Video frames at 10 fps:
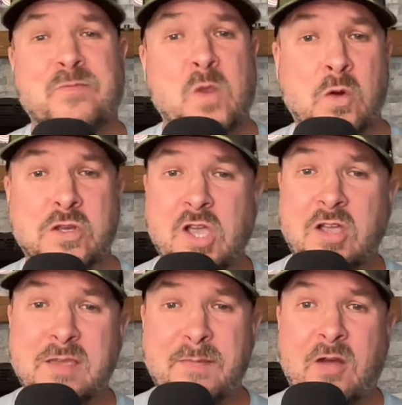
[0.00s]
We were
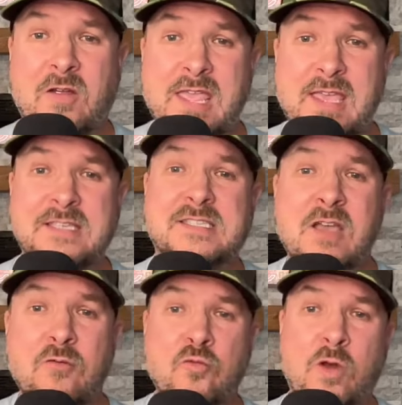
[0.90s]
talking about his
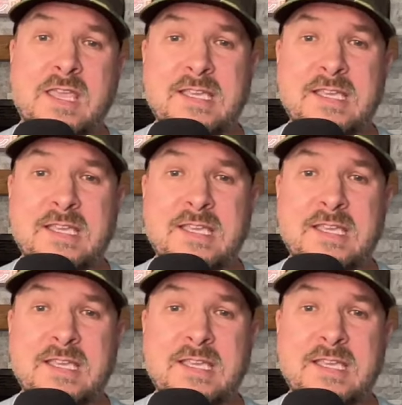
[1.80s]
rookie